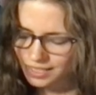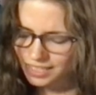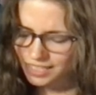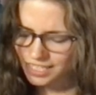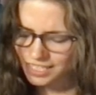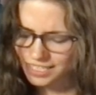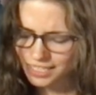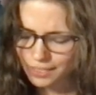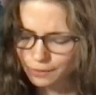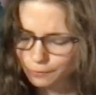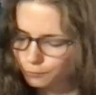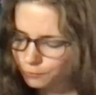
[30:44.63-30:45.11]

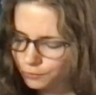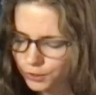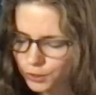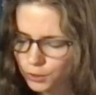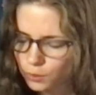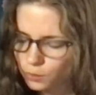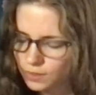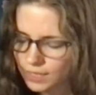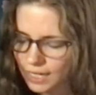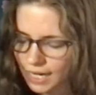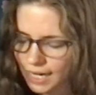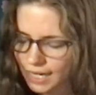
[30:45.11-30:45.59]
Is it
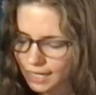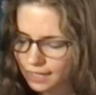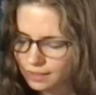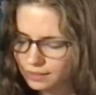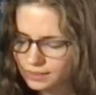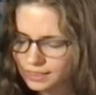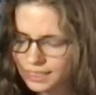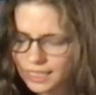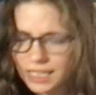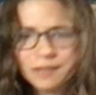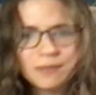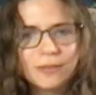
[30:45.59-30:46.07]
futile
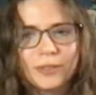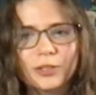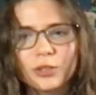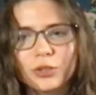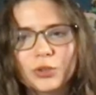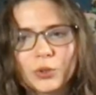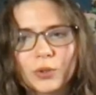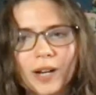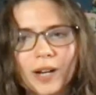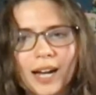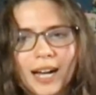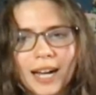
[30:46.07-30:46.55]
to even
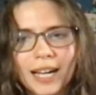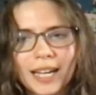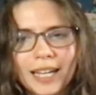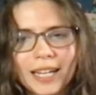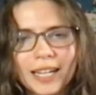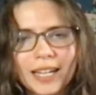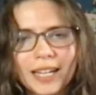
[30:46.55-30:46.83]
try?